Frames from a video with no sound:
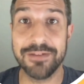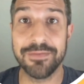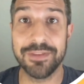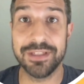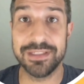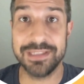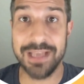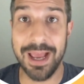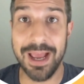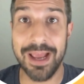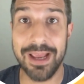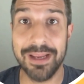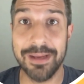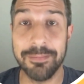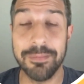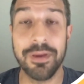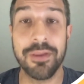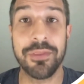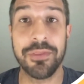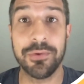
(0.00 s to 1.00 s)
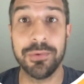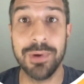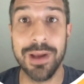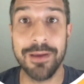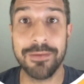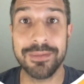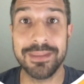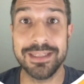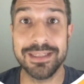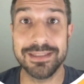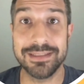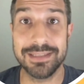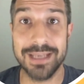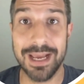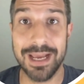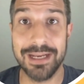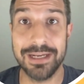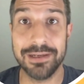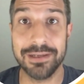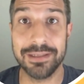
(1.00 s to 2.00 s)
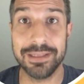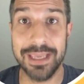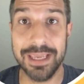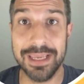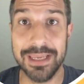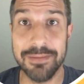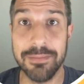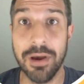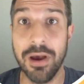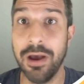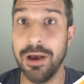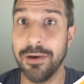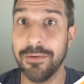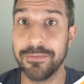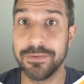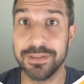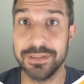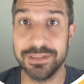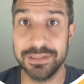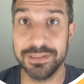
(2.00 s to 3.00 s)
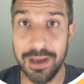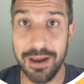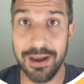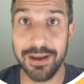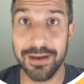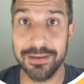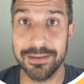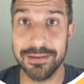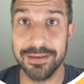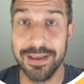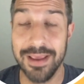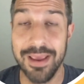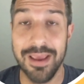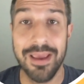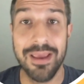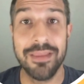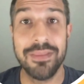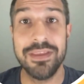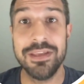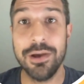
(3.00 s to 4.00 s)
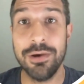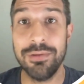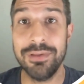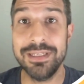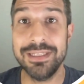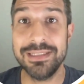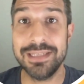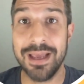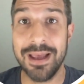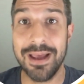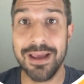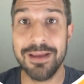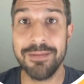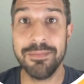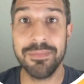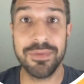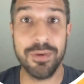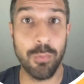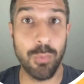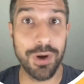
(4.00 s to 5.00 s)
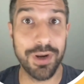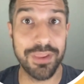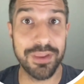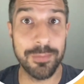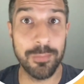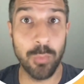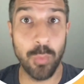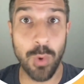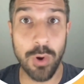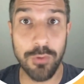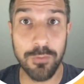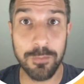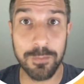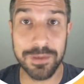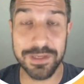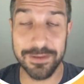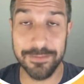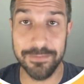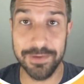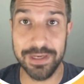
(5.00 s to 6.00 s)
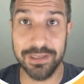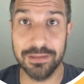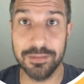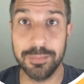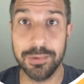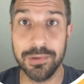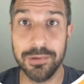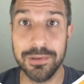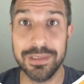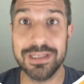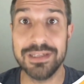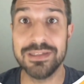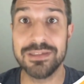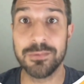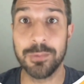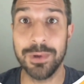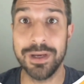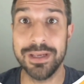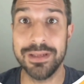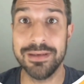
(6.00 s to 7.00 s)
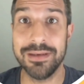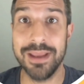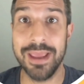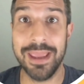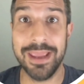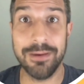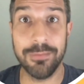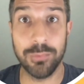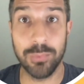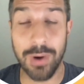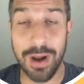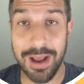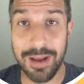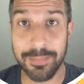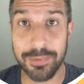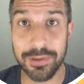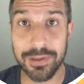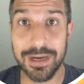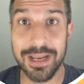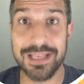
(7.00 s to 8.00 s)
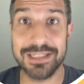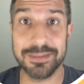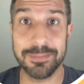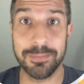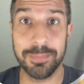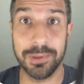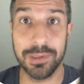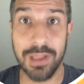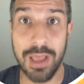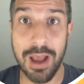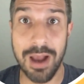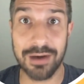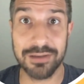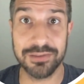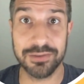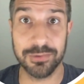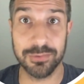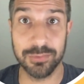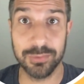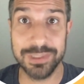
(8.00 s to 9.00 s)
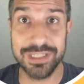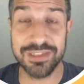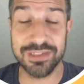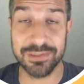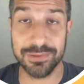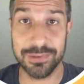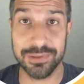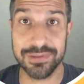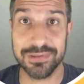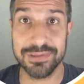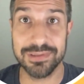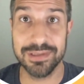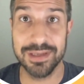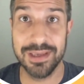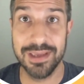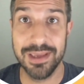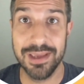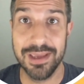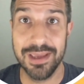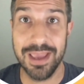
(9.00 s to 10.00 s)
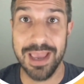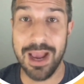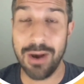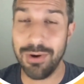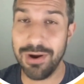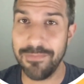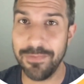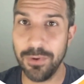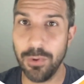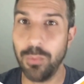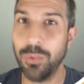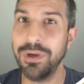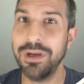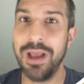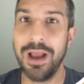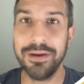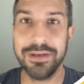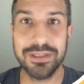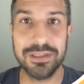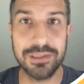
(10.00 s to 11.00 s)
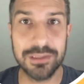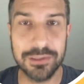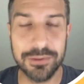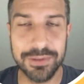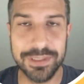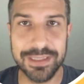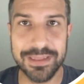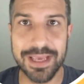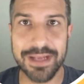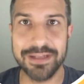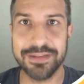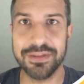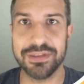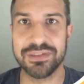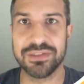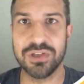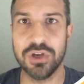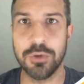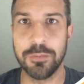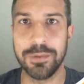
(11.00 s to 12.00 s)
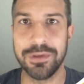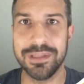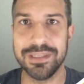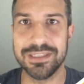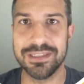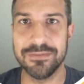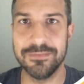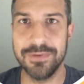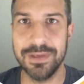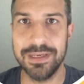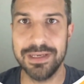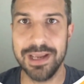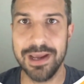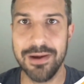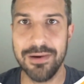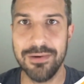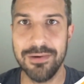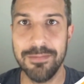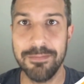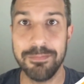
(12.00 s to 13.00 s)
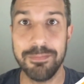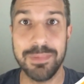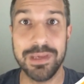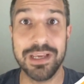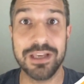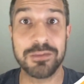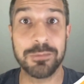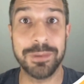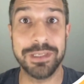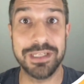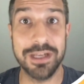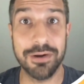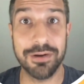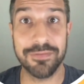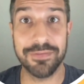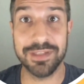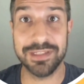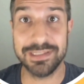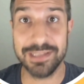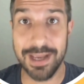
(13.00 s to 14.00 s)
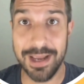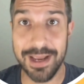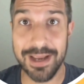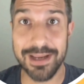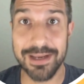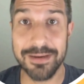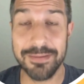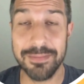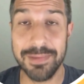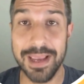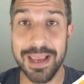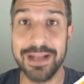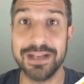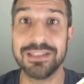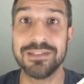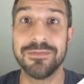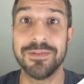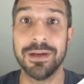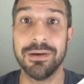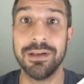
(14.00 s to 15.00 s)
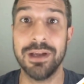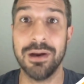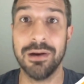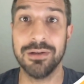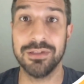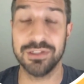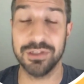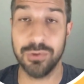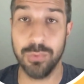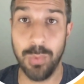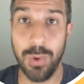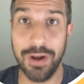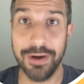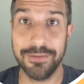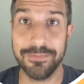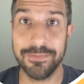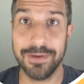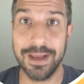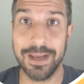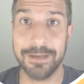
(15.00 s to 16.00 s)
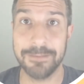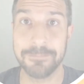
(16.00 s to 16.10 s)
of the time throughout the entire game of Catan. The only time one of them won't be available is when a robber has blocked a resource. However, we're not including that in the scope of this video because we don't have the time and it's very hard to quantify.